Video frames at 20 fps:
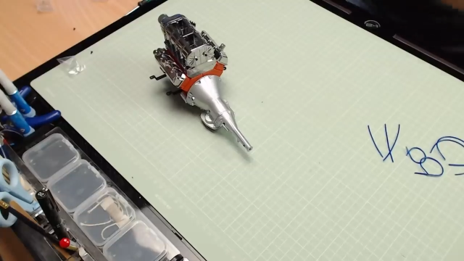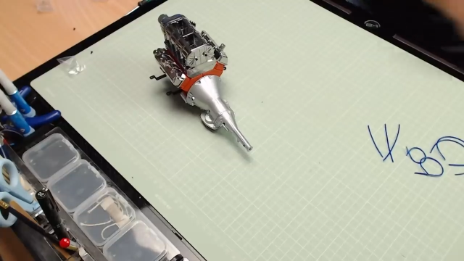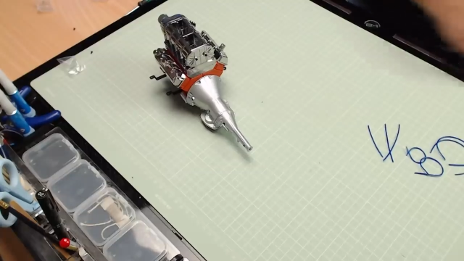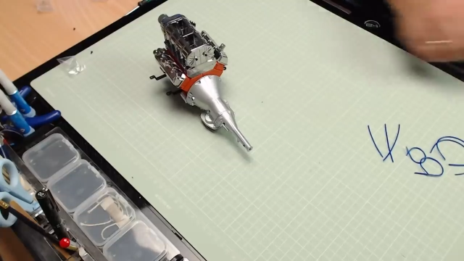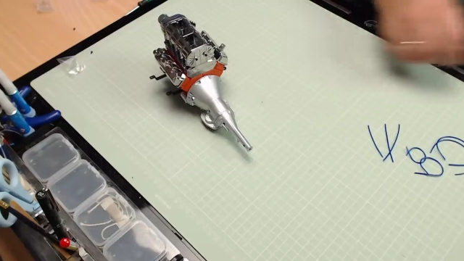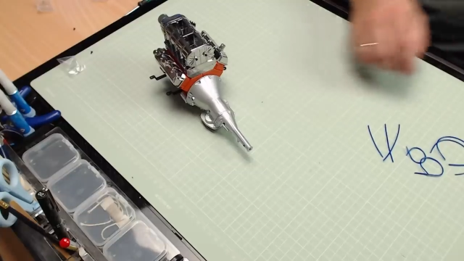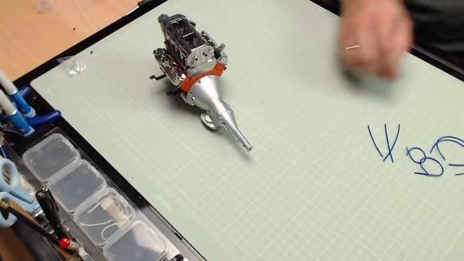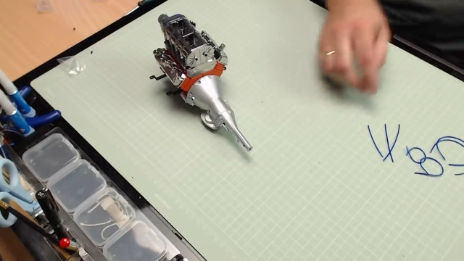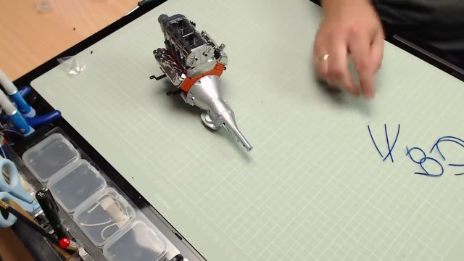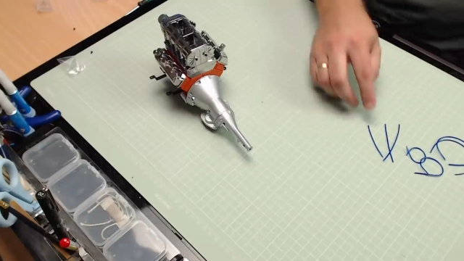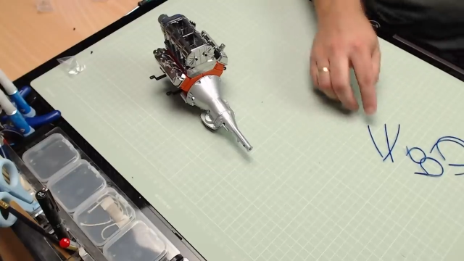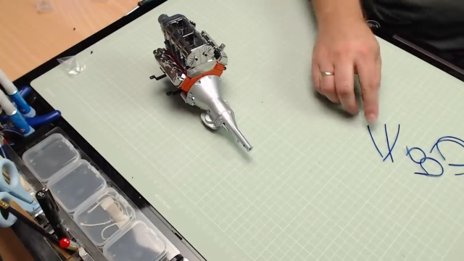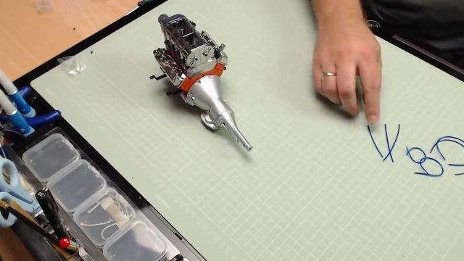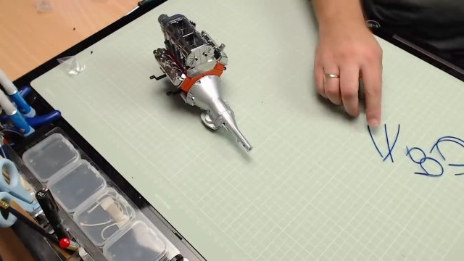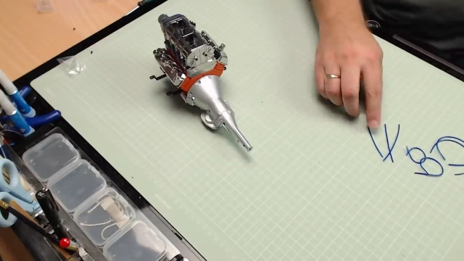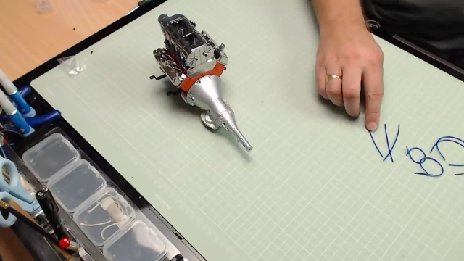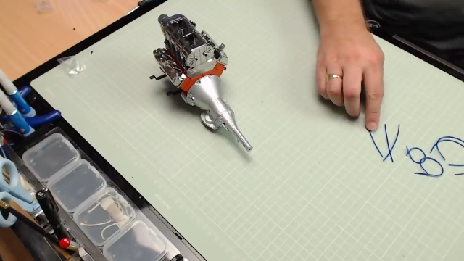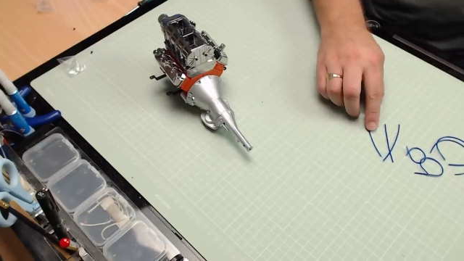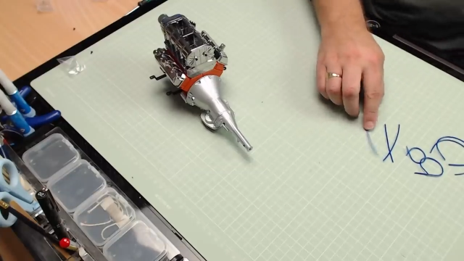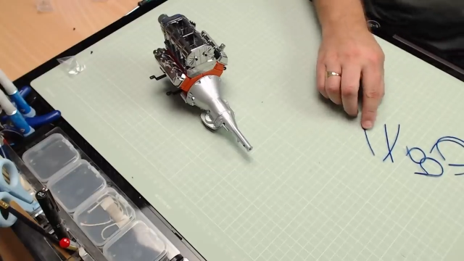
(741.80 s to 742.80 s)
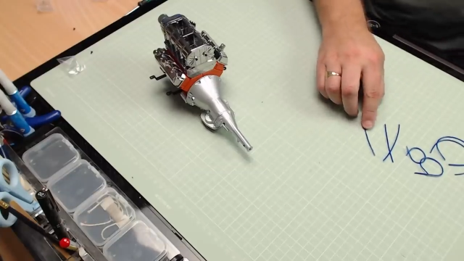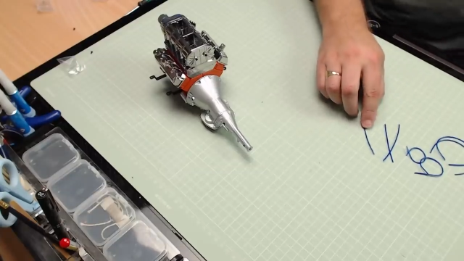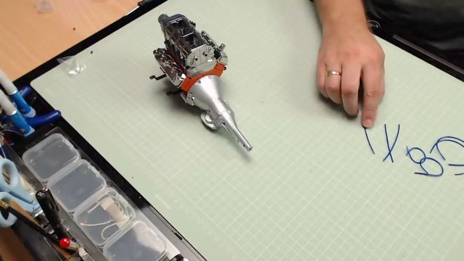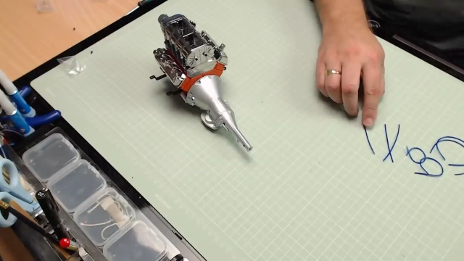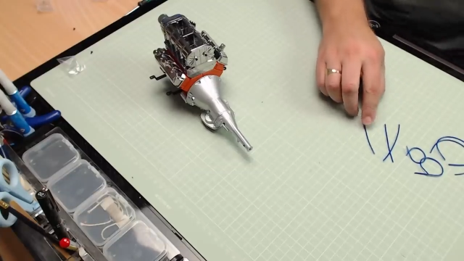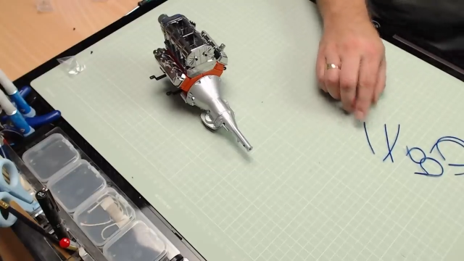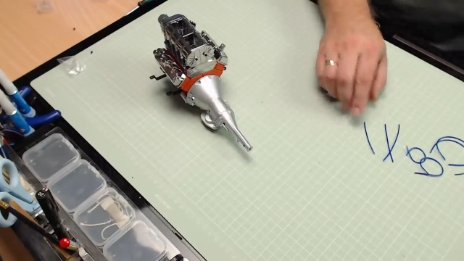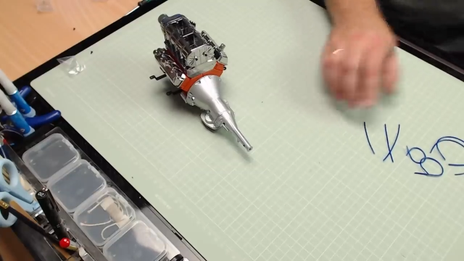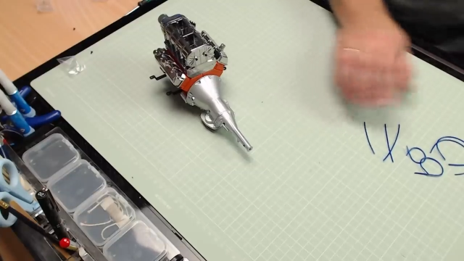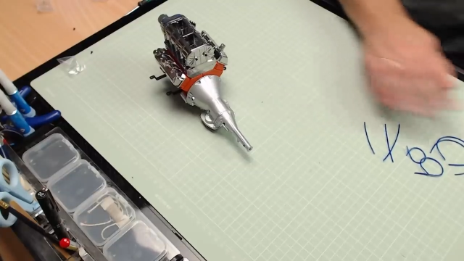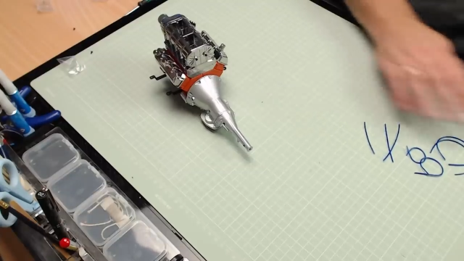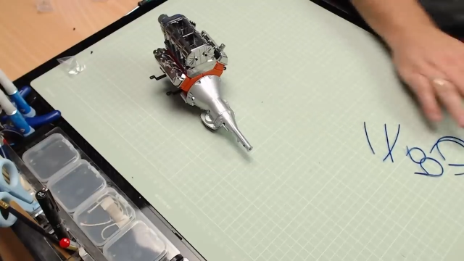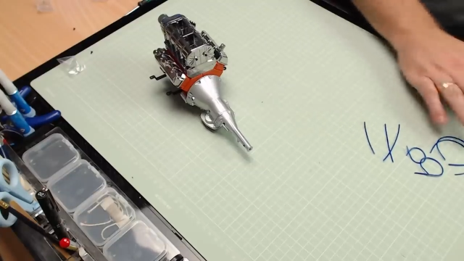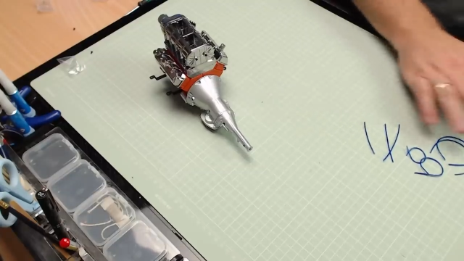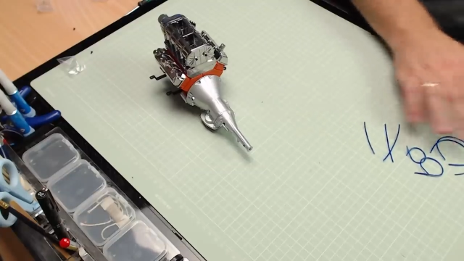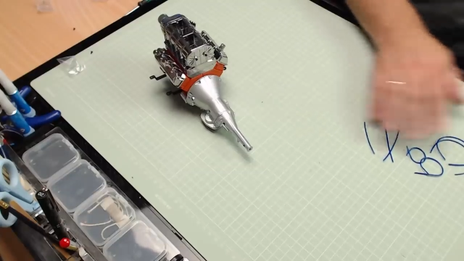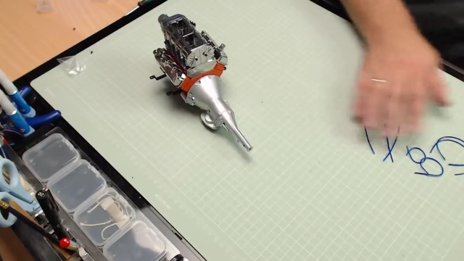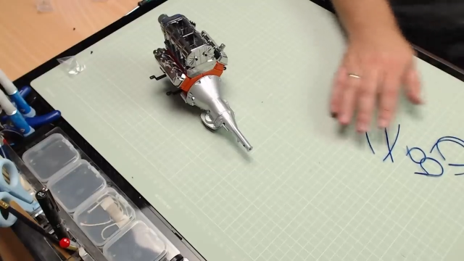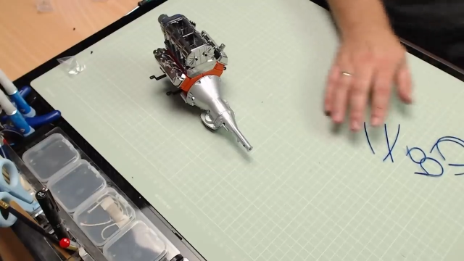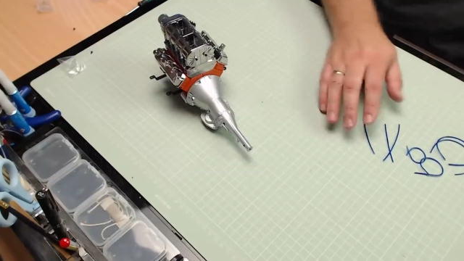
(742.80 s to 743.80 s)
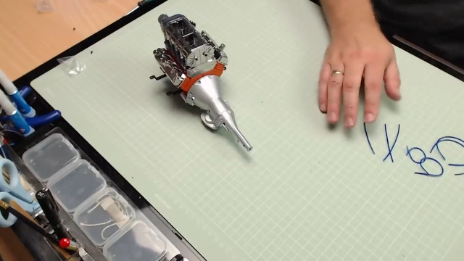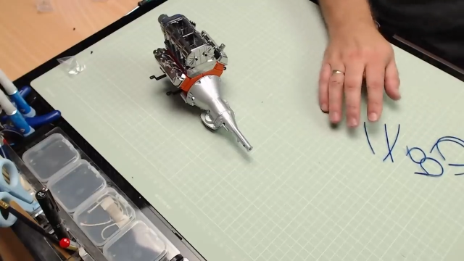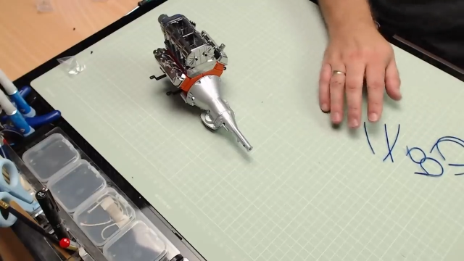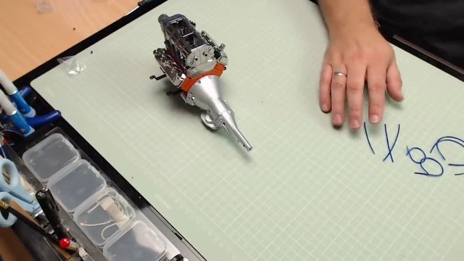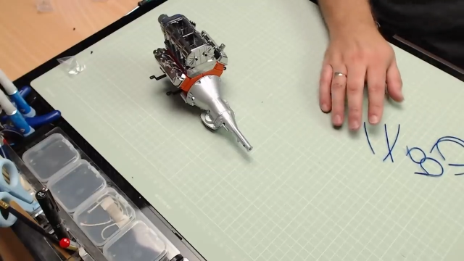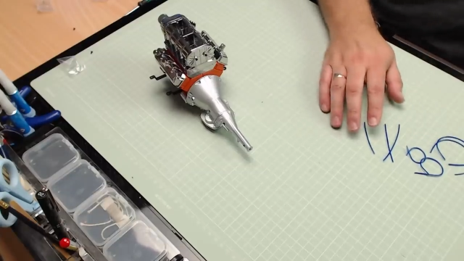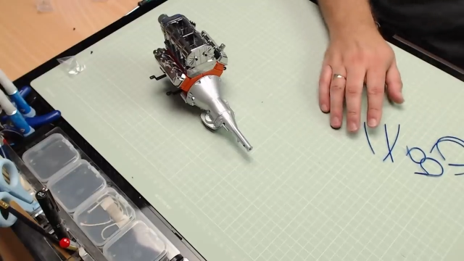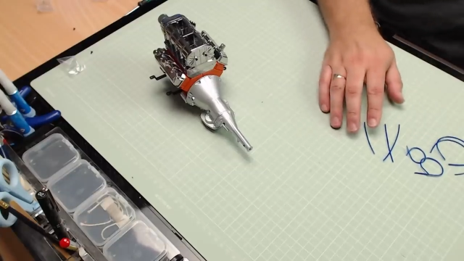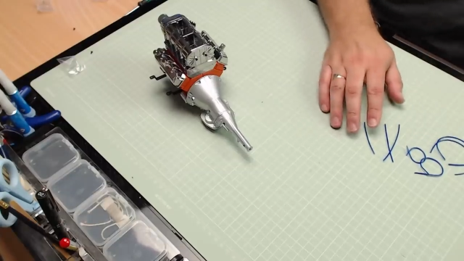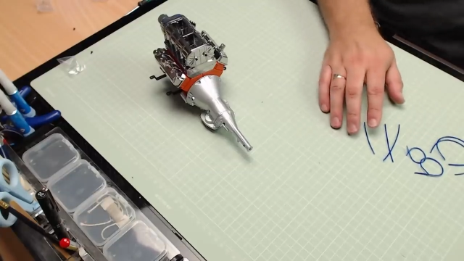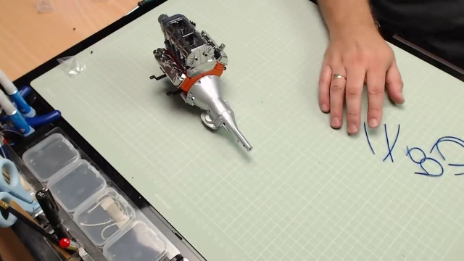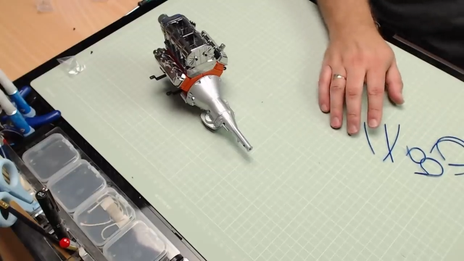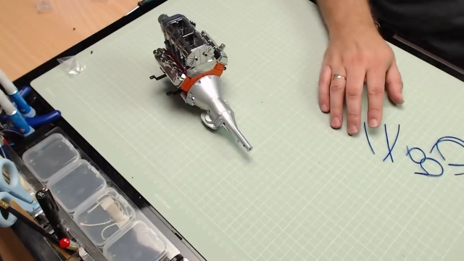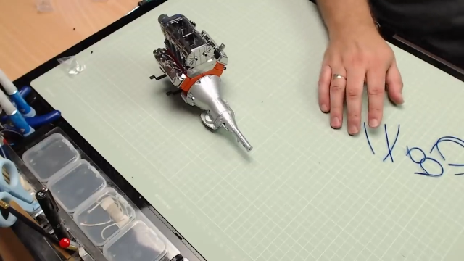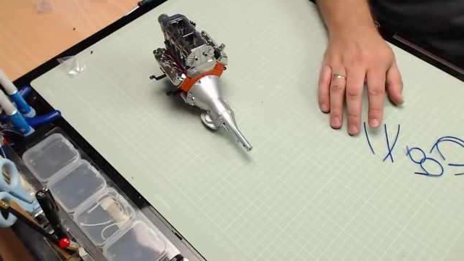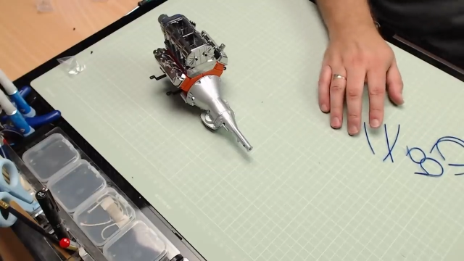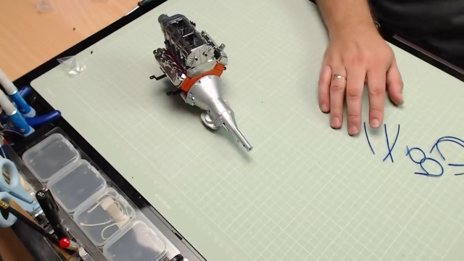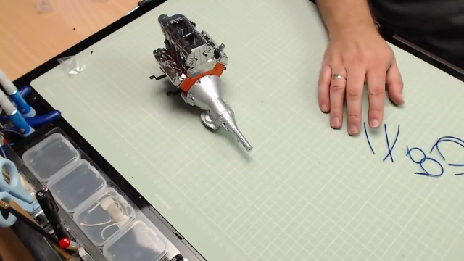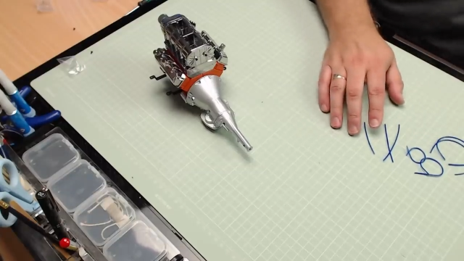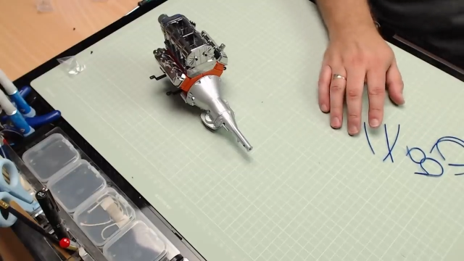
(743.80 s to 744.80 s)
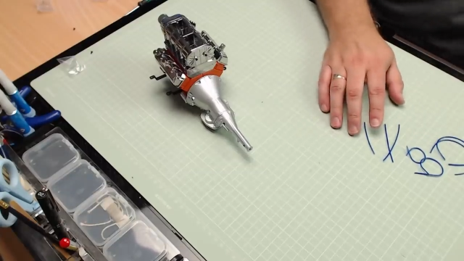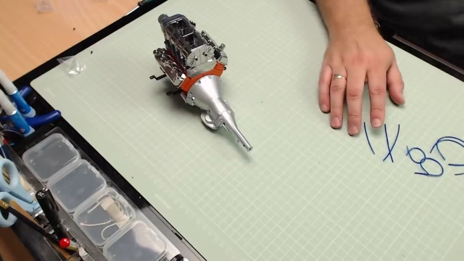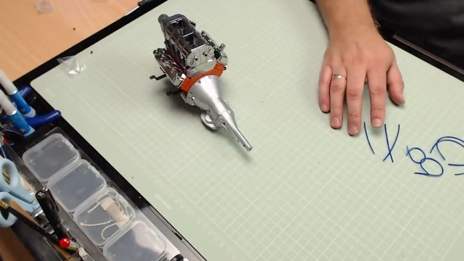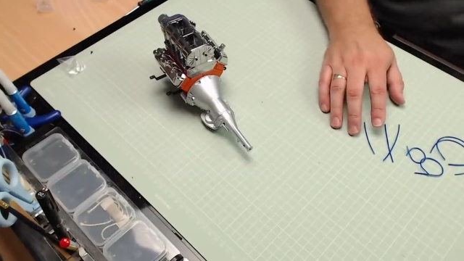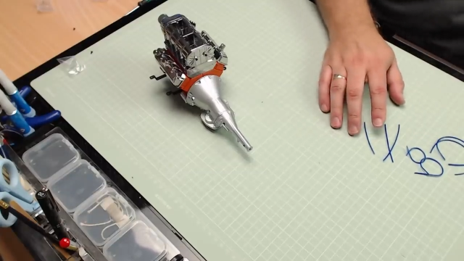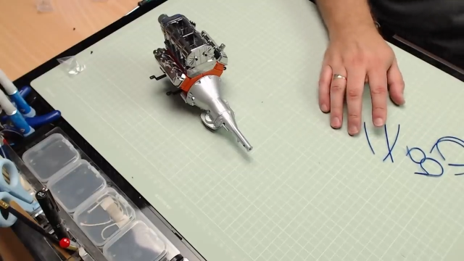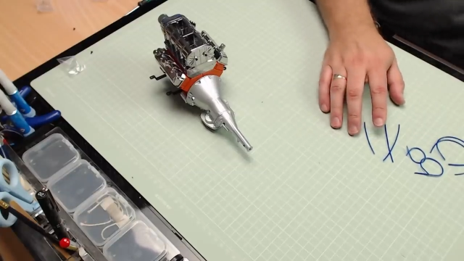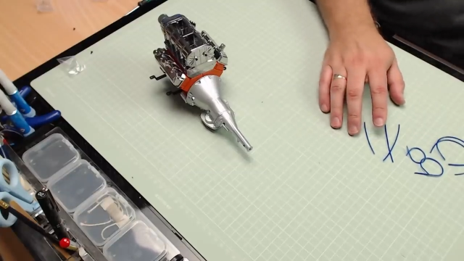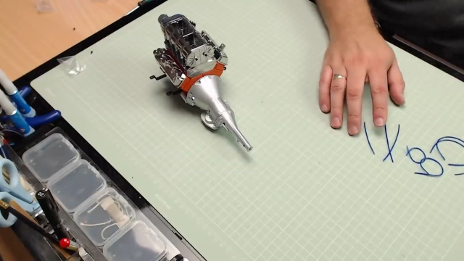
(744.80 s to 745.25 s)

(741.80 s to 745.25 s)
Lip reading: [unreadable: no face in view]